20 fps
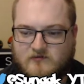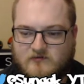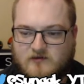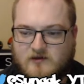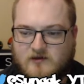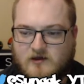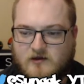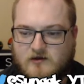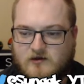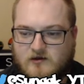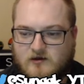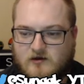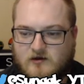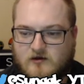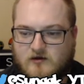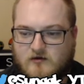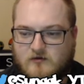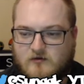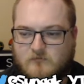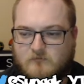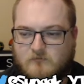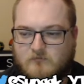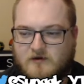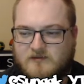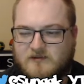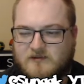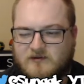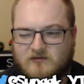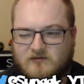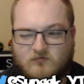to cut here. But I
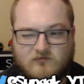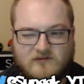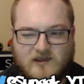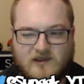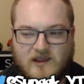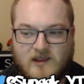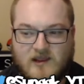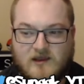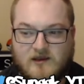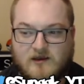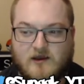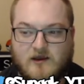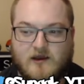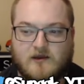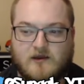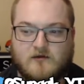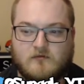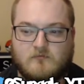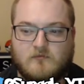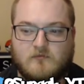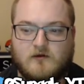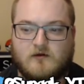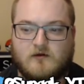think this one's a hidden item.